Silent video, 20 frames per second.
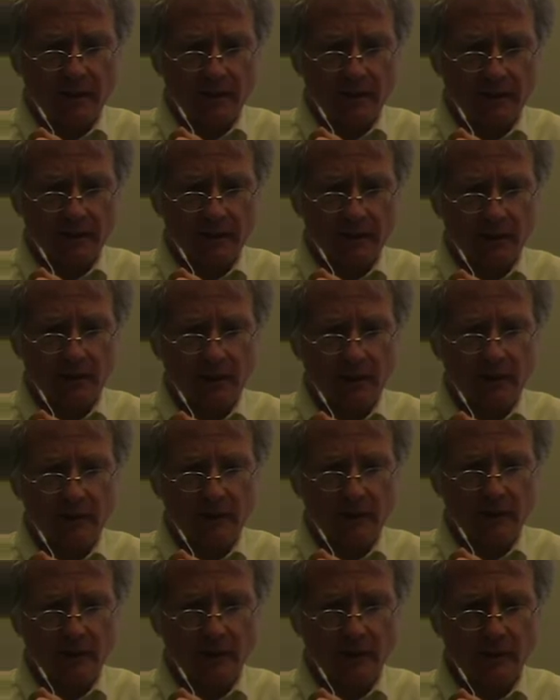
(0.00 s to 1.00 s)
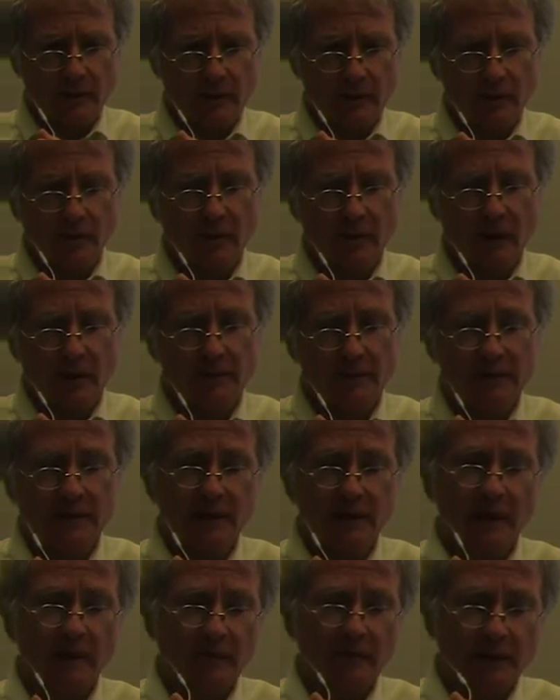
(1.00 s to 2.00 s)
Okay, so even though we all have
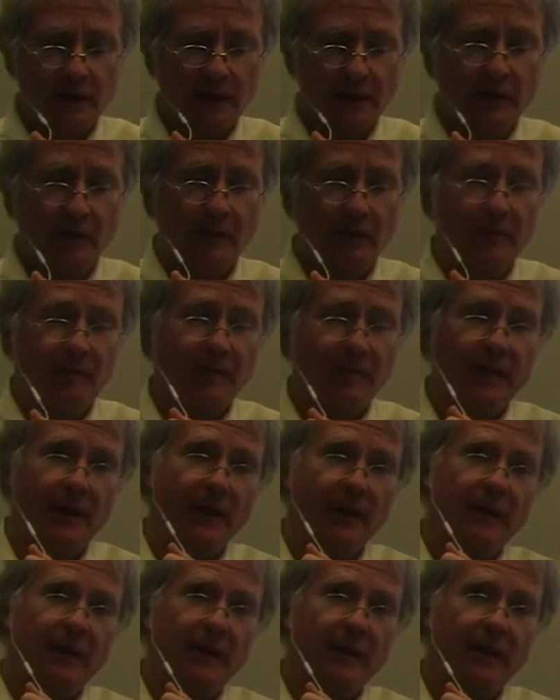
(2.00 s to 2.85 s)
the same genome,